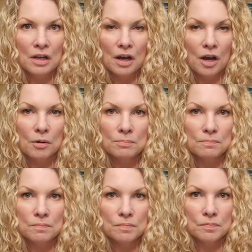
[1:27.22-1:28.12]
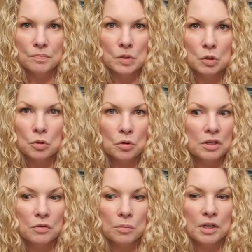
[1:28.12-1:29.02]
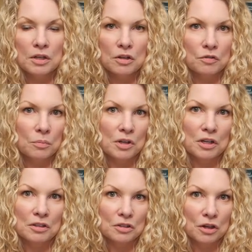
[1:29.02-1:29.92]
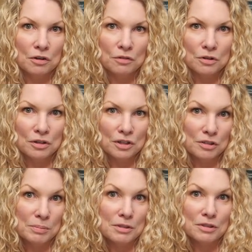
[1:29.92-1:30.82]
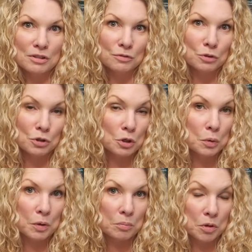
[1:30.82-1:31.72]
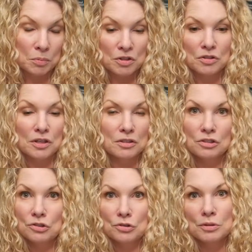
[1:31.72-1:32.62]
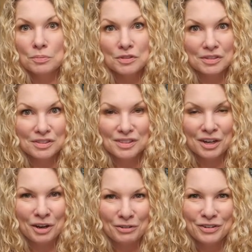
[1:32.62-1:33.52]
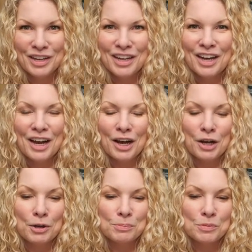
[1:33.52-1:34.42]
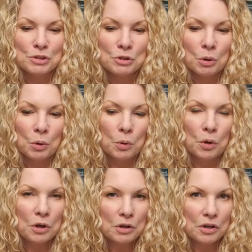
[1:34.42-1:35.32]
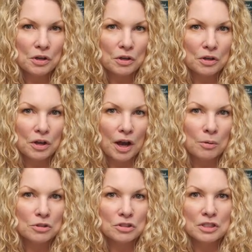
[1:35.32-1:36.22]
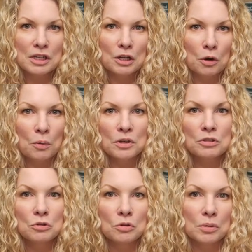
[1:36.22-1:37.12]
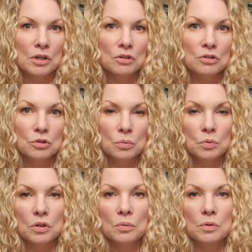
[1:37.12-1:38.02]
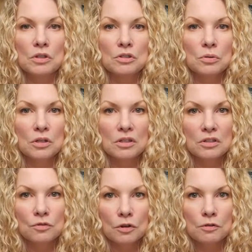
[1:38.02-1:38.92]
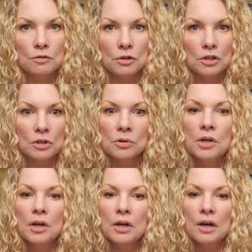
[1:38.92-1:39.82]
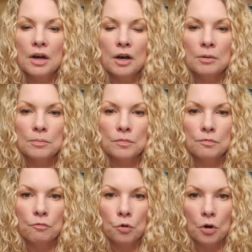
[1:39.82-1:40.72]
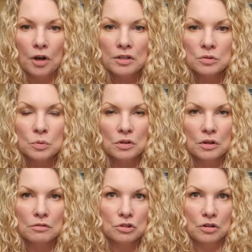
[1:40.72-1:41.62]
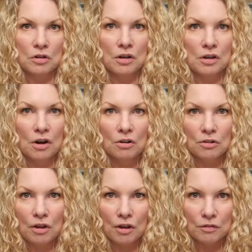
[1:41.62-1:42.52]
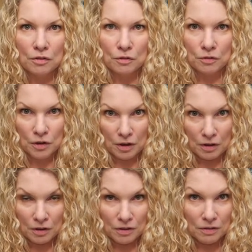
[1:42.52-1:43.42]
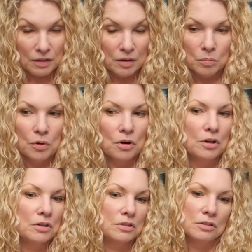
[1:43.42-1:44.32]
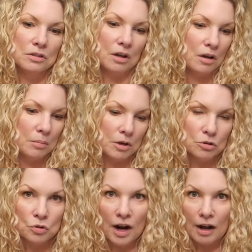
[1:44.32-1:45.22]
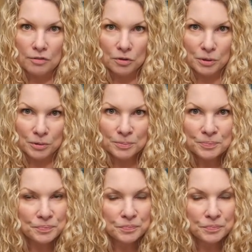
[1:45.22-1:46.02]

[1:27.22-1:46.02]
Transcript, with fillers: um, you don't even make enough money to cover expenses for your equipment, much less trips and stuff. Um, so I would just say go into it because you really want to do it and it's fun for you. Um, for us, we love sharing our love of theme parks, um, our travel,